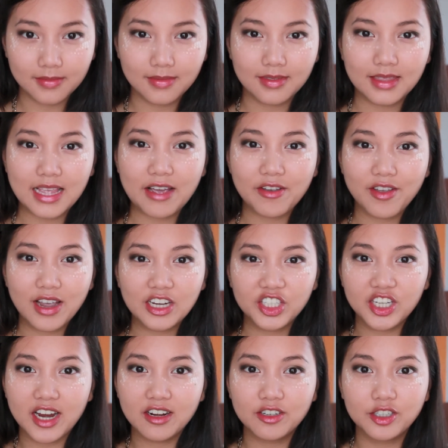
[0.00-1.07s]
Now your
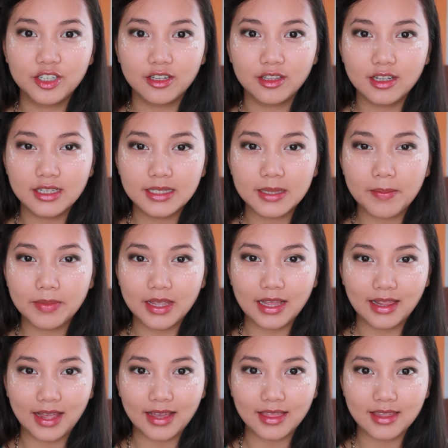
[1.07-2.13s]
eyeshadow should look something
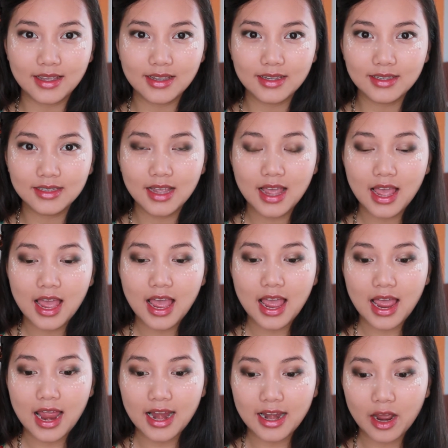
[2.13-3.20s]
like this.
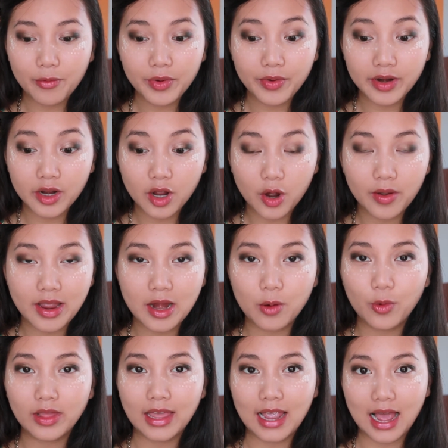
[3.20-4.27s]
And now we're going to go in
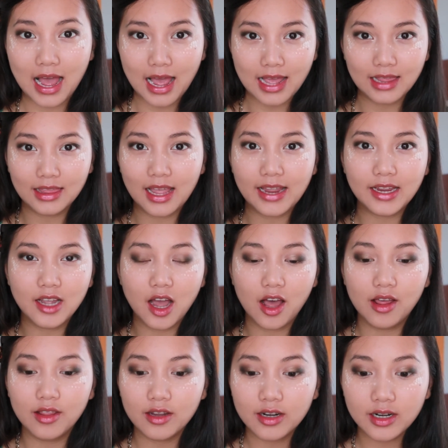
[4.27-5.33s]
with a highlight
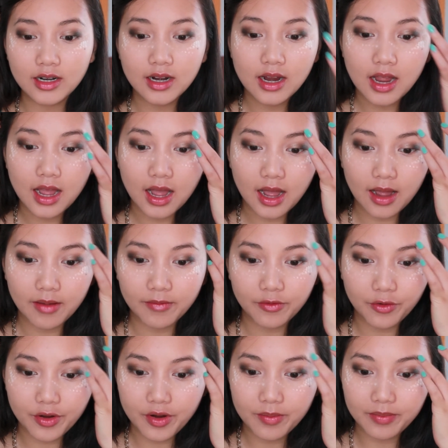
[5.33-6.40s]
color
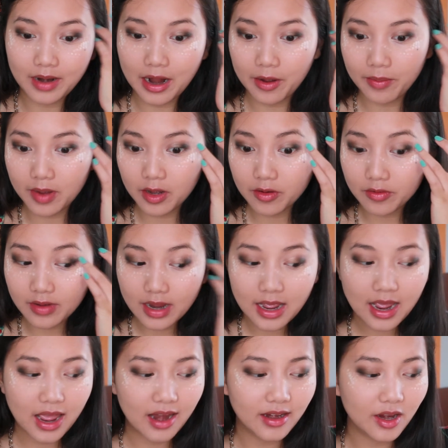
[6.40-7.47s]
for your brow bone.
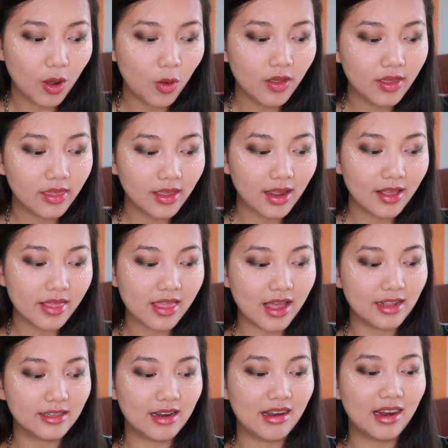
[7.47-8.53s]
And the only thing
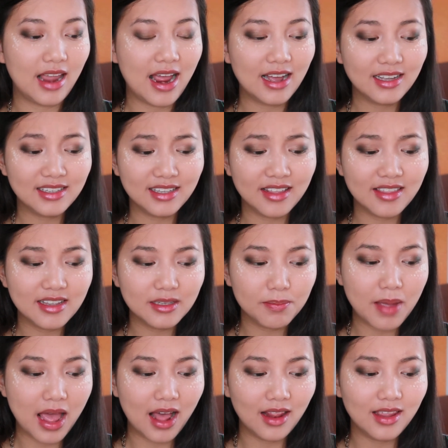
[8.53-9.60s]
that lacks in this
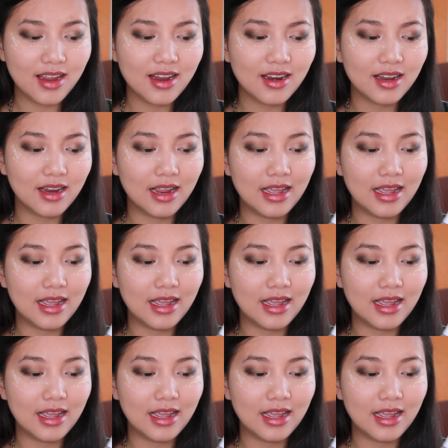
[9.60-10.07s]
palette